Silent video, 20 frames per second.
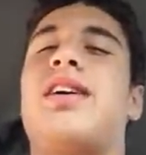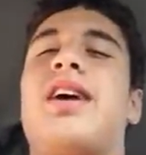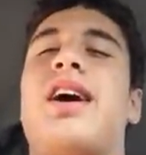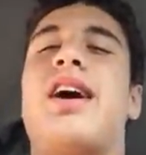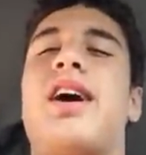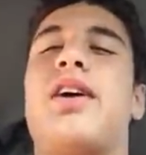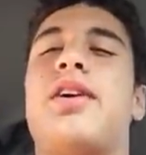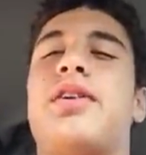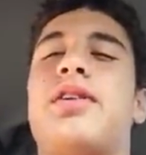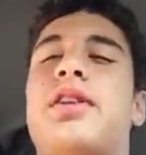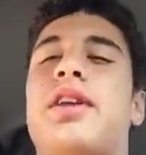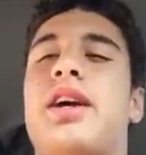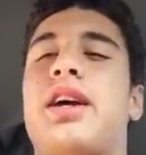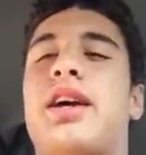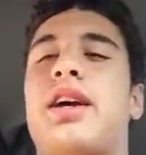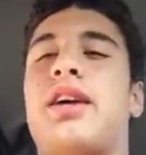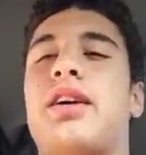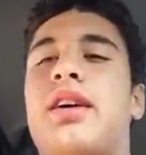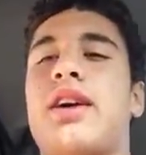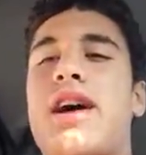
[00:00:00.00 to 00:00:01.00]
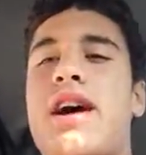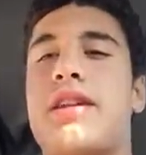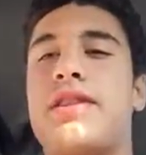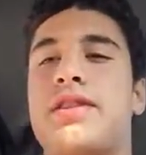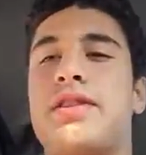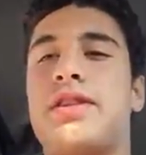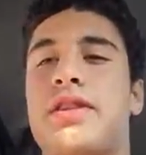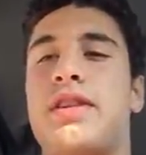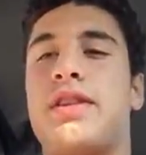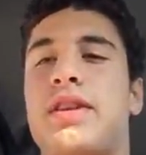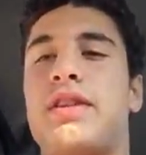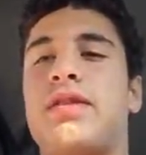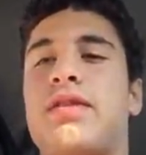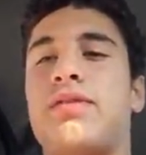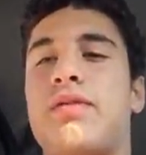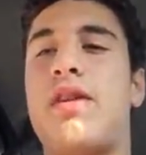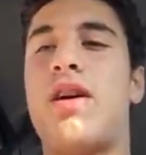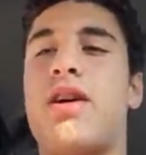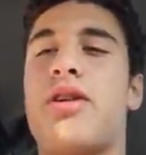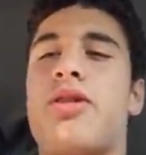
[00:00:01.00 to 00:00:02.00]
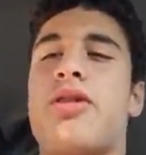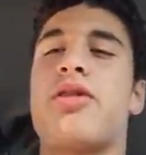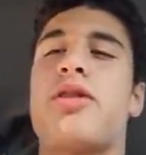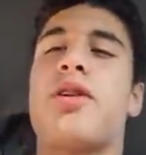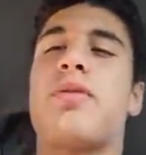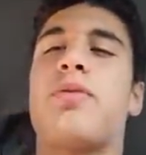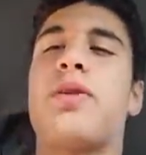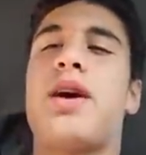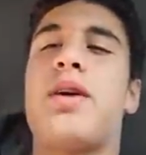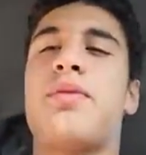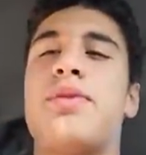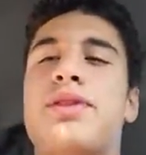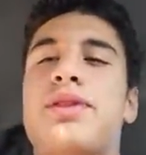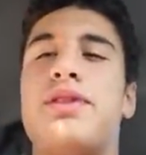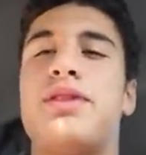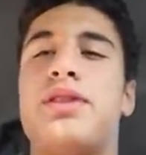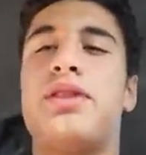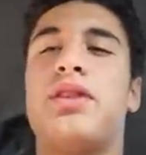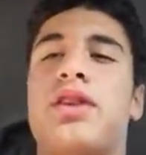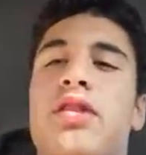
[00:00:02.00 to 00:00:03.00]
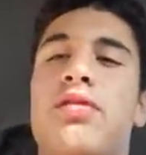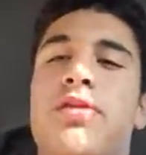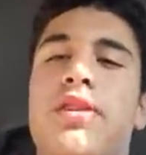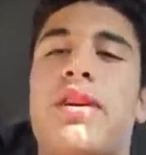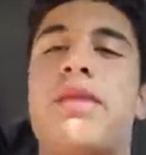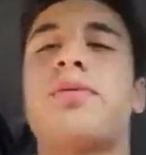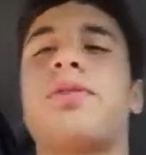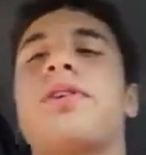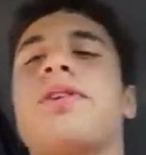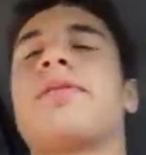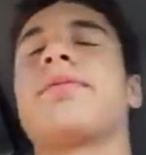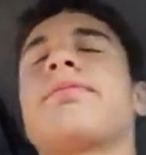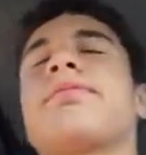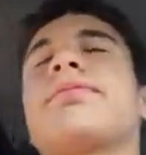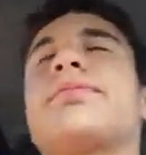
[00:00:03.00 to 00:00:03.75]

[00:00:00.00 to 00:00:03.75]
how they had to honor their promise to their family.